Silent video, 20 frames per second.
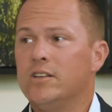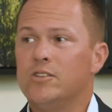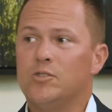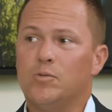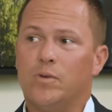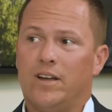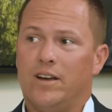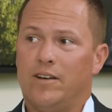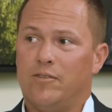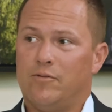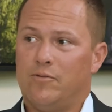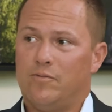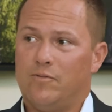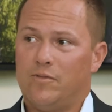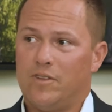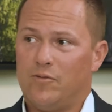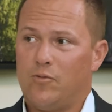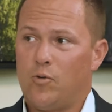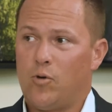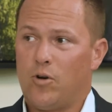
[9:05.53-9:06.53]
so we have
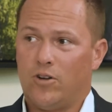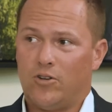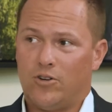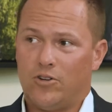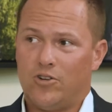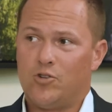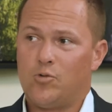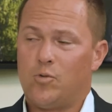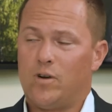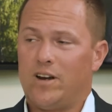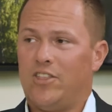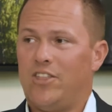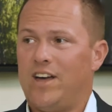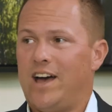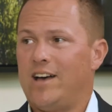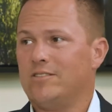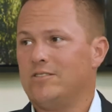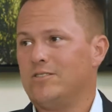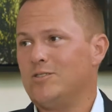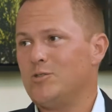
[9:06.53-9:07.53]

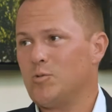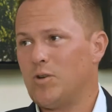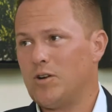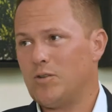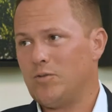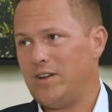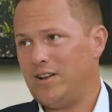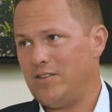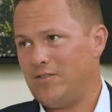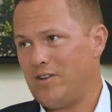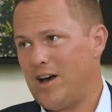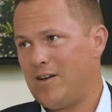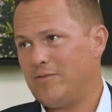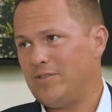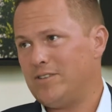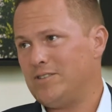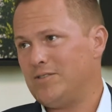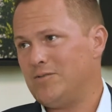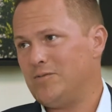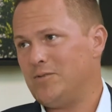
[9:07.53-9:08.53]
420,000 square feet of
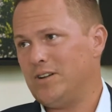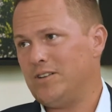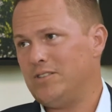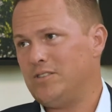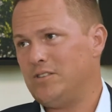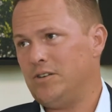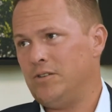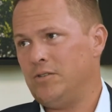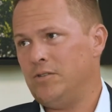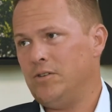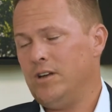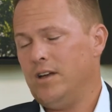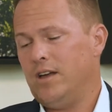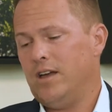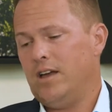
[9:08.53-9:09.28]
office in Fund 2,